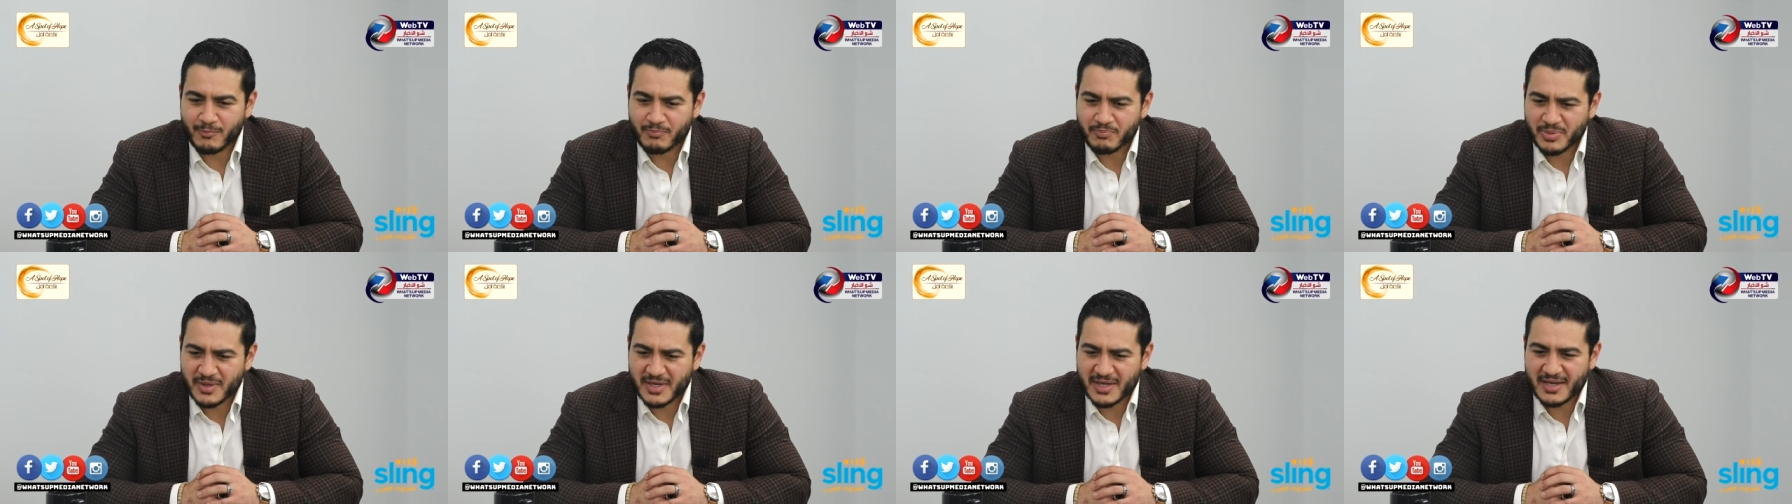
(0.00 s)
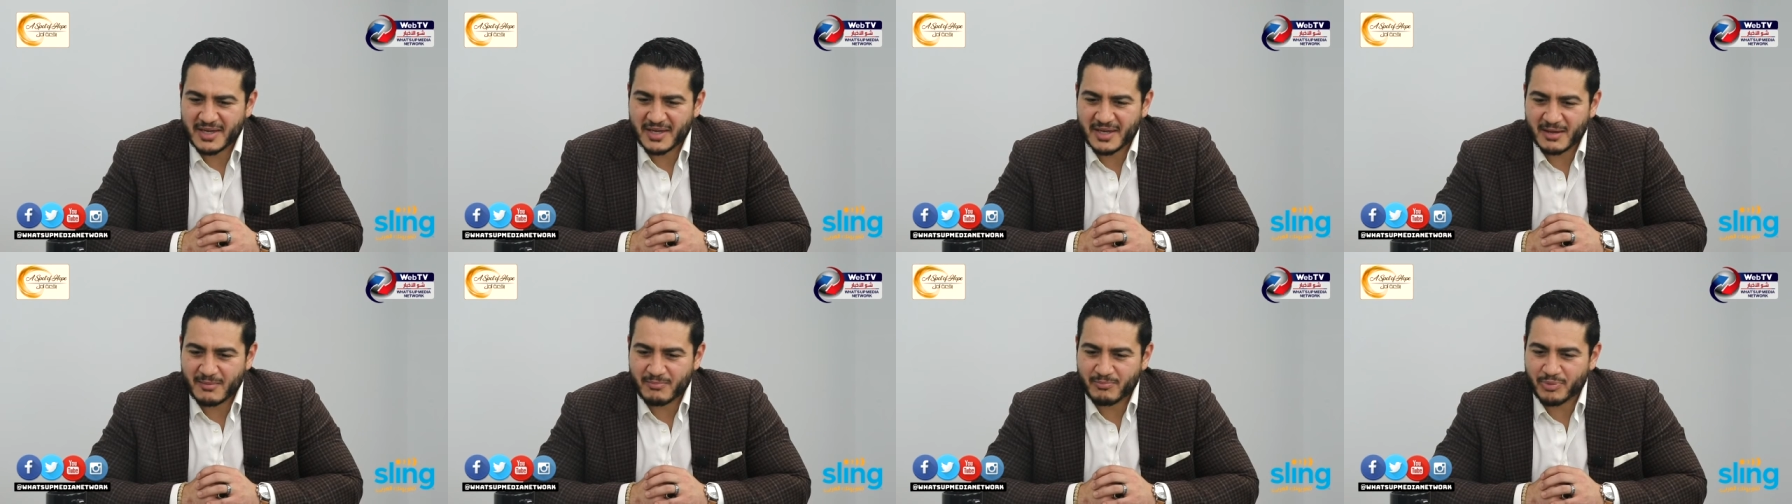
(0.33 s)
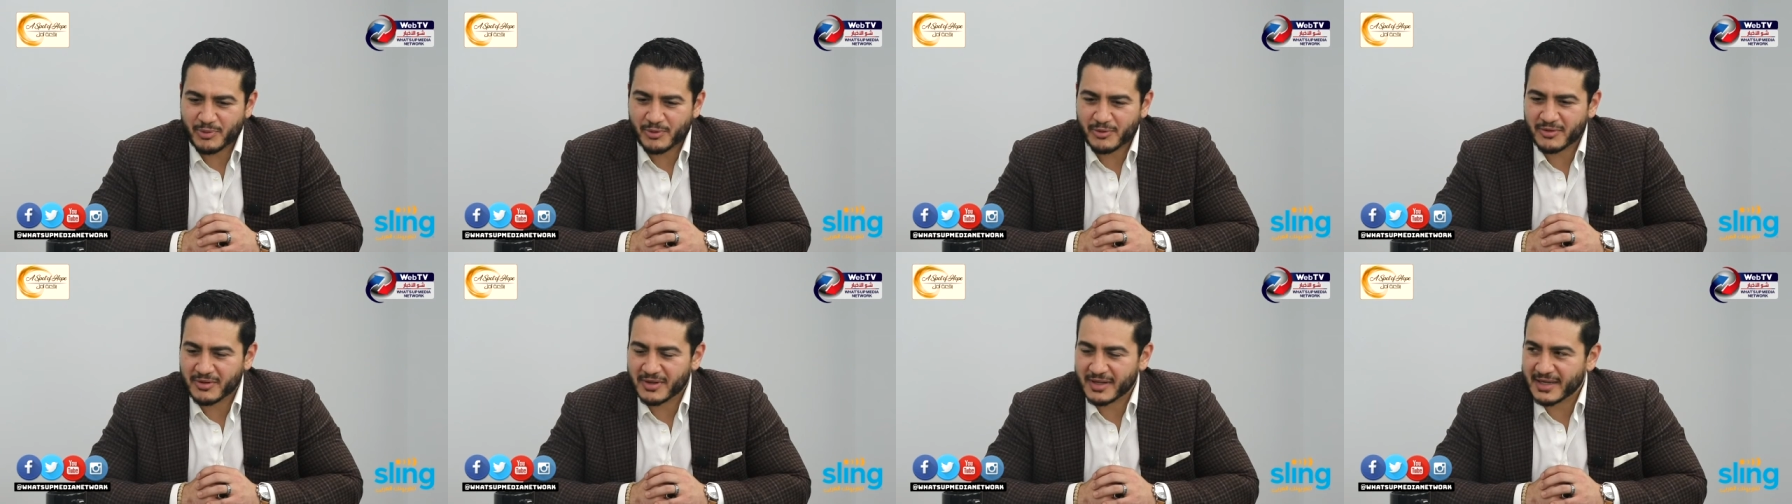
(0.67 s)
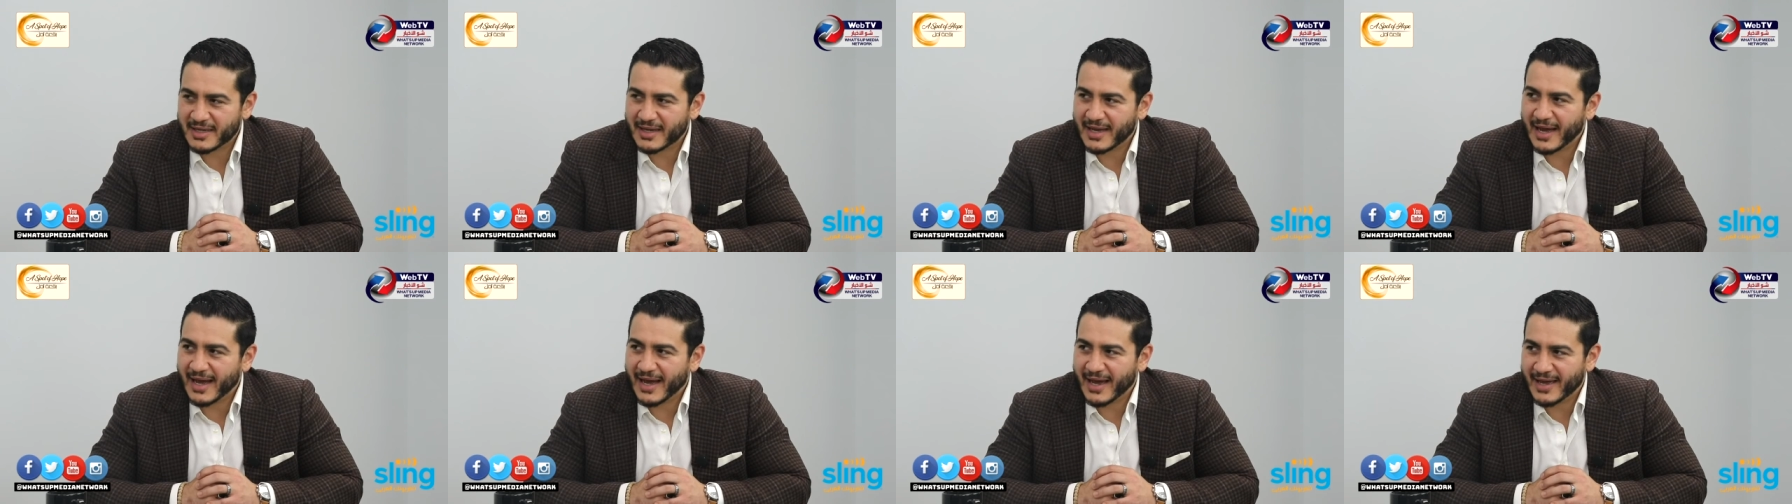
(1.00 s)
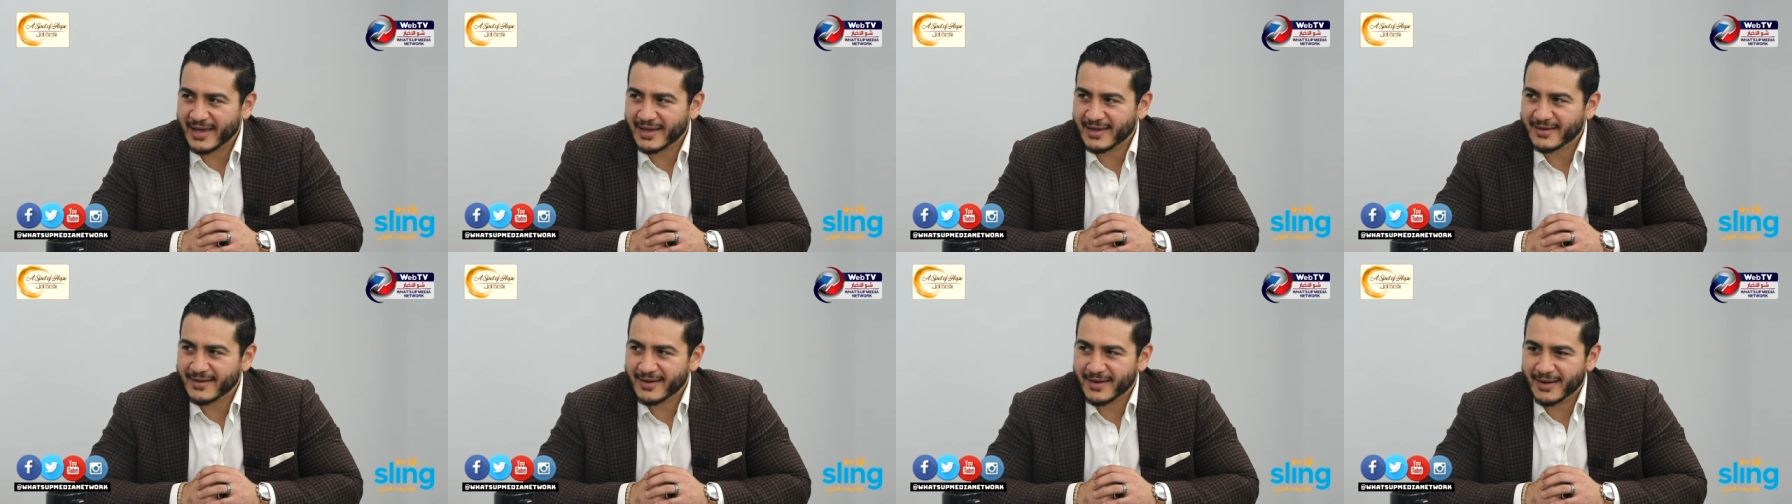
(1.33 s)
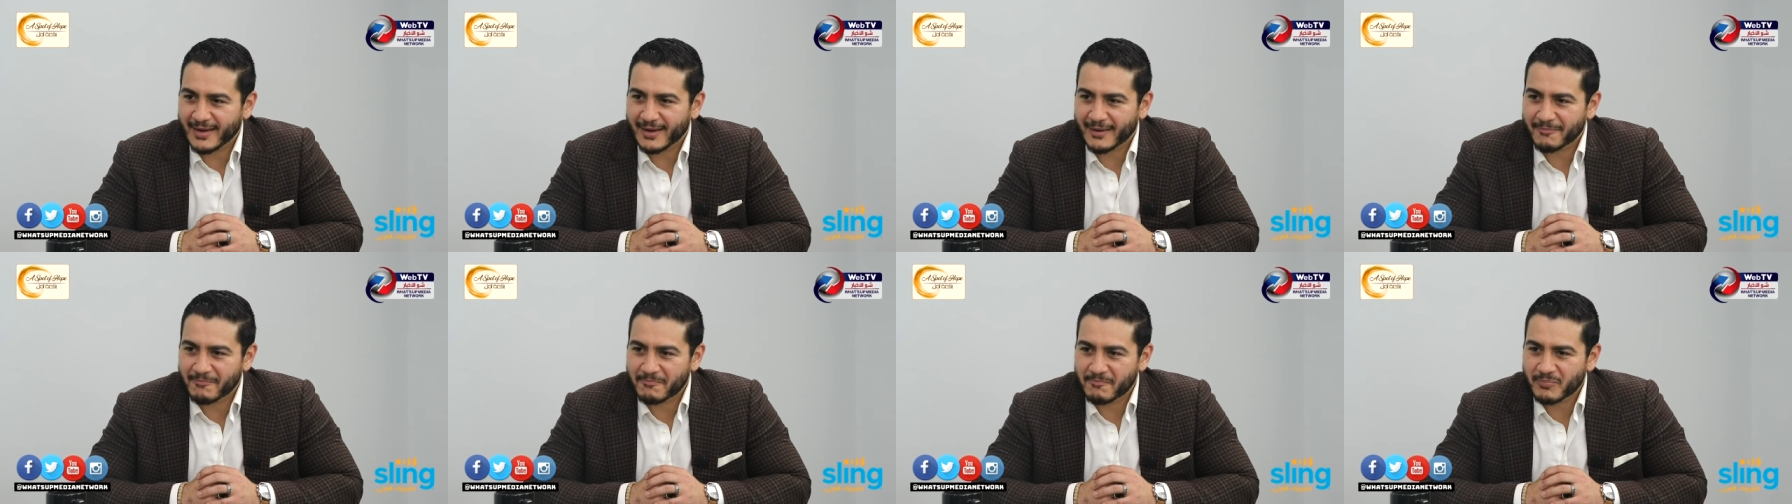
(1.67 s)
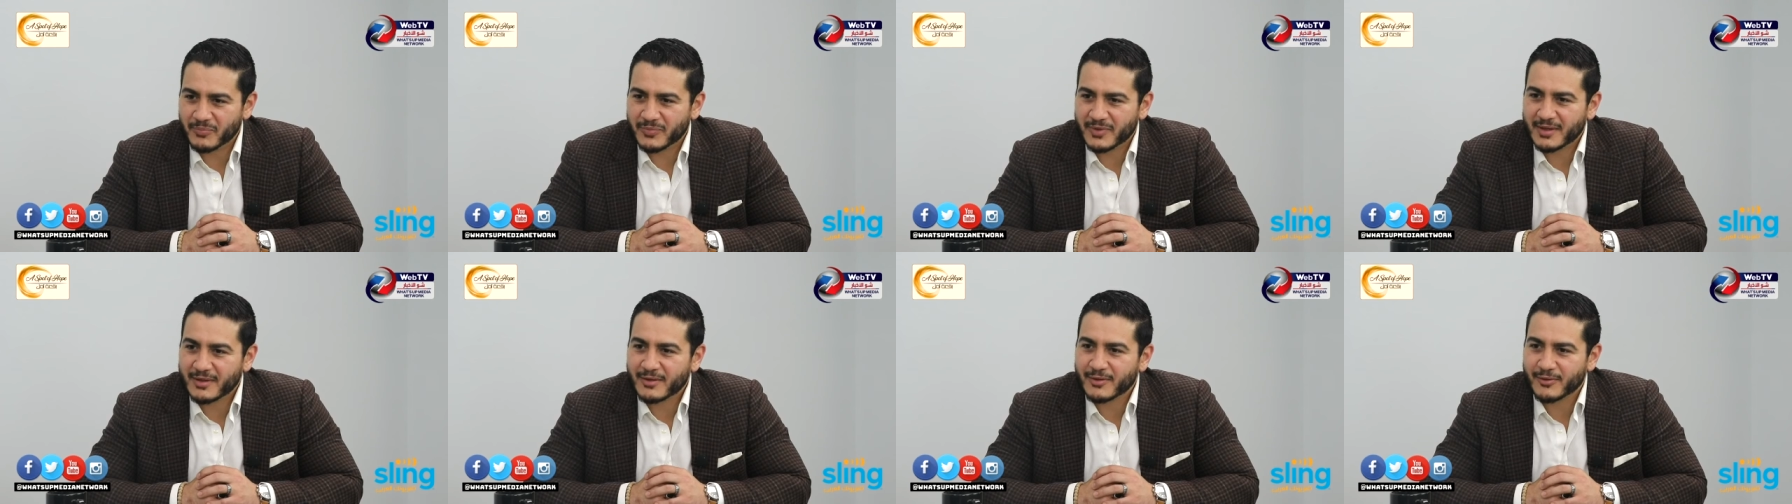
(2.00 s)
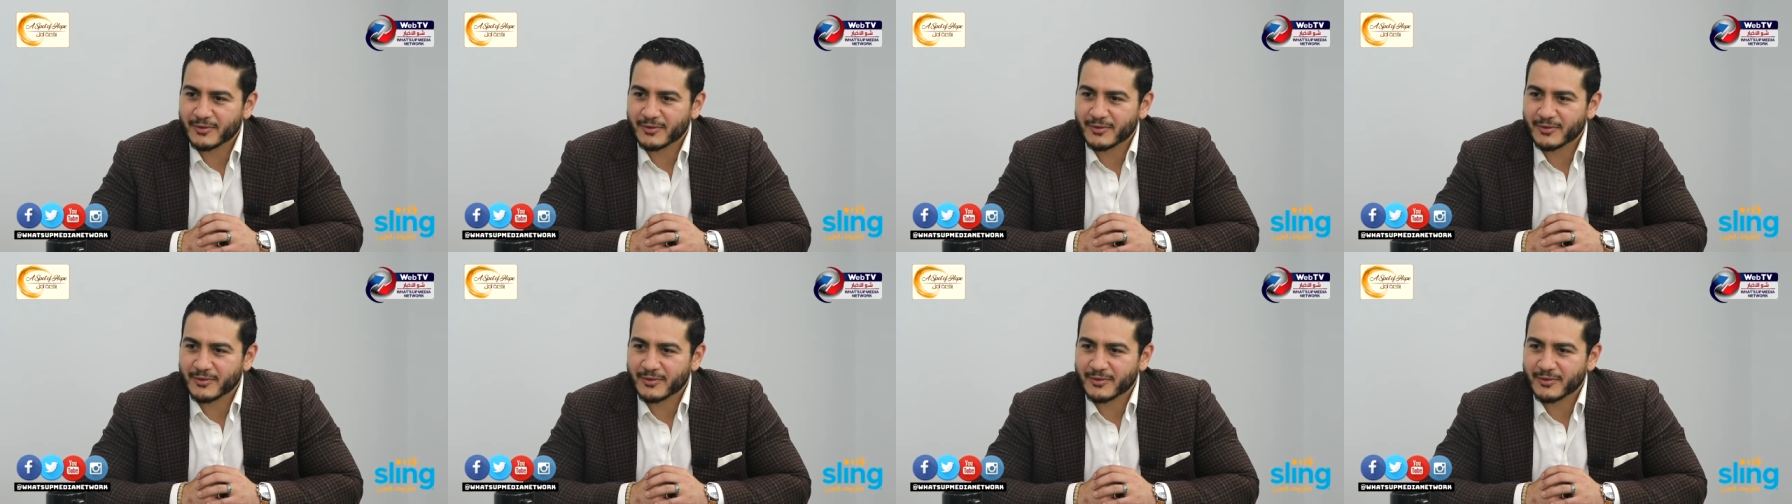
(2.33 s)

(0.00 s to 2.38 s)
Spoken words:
big burly guy, he